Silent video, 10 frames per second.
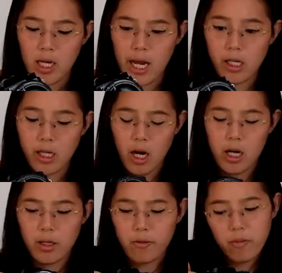
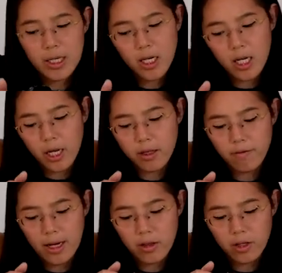and for me, I like the
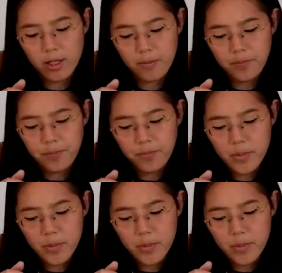fact that,